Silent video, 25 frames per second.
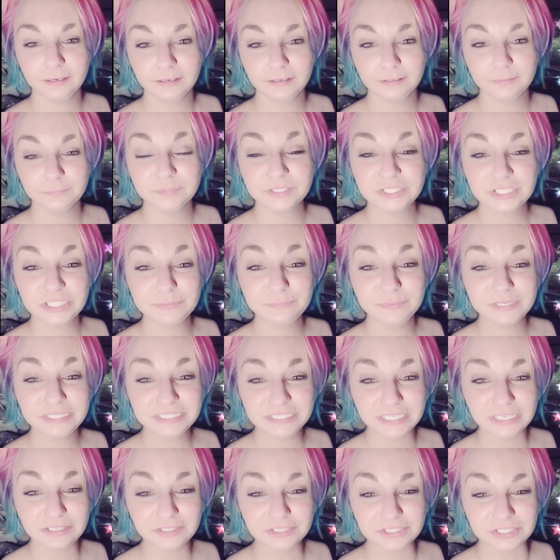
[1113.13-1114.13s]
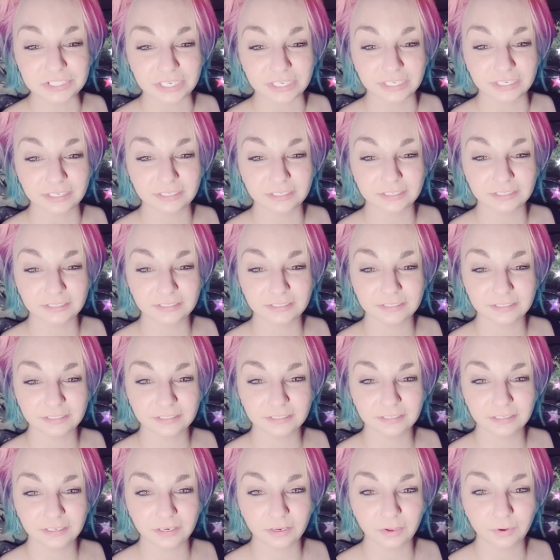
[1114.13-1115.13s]
But just be diligent,
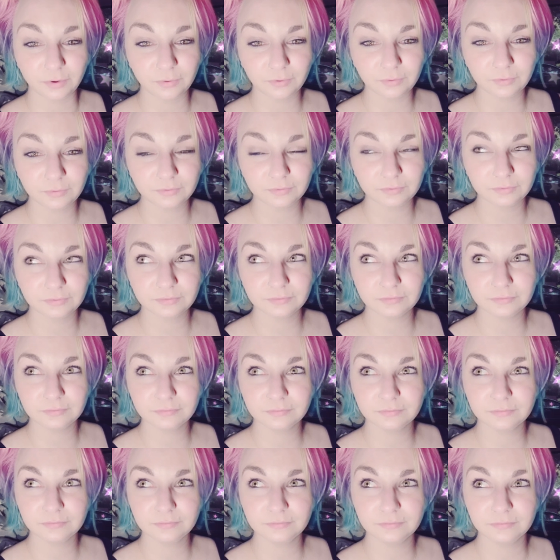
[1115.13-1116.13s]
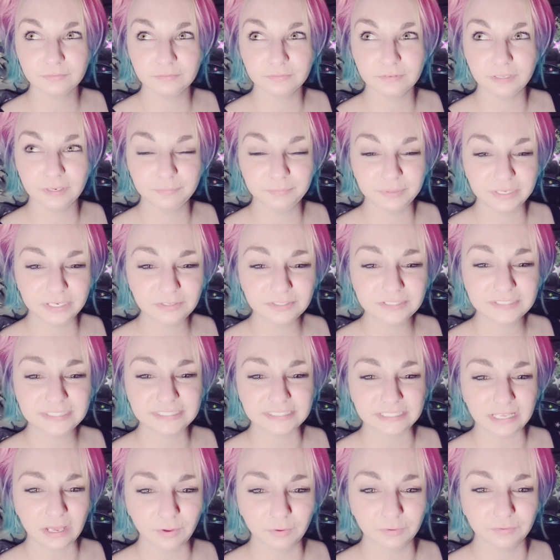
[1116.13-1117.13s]
and be
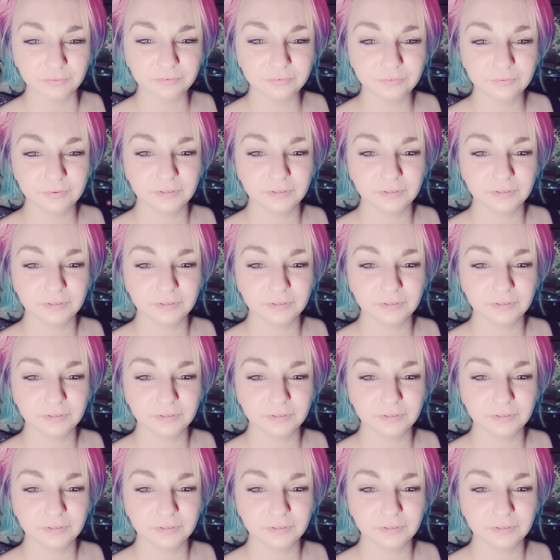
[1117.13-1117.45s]
yourself.